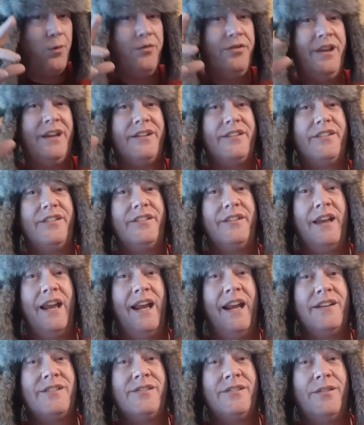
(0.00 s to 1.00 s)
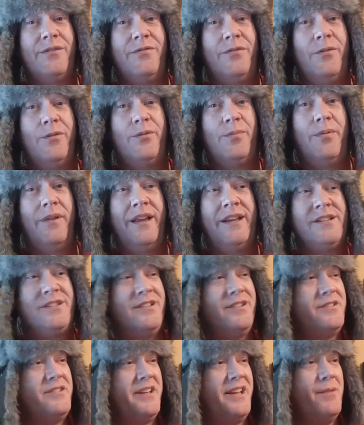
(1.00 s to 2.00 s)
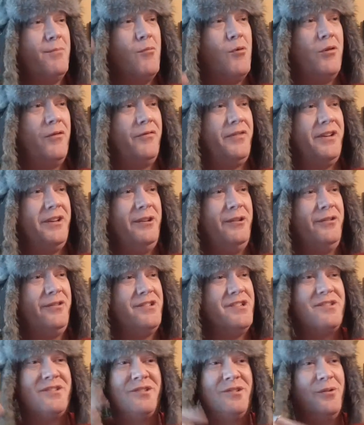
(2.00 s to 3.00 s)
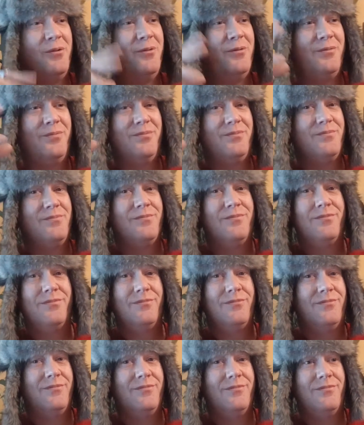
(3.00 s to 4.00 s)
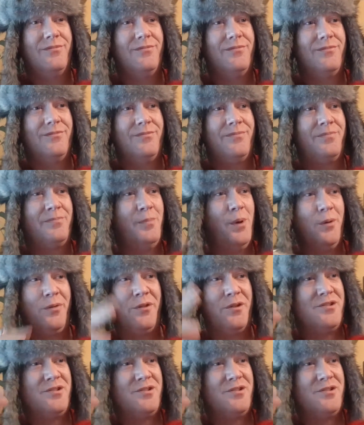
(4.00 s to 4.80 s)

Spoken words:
thing staged in the first place just to get more views, just so both their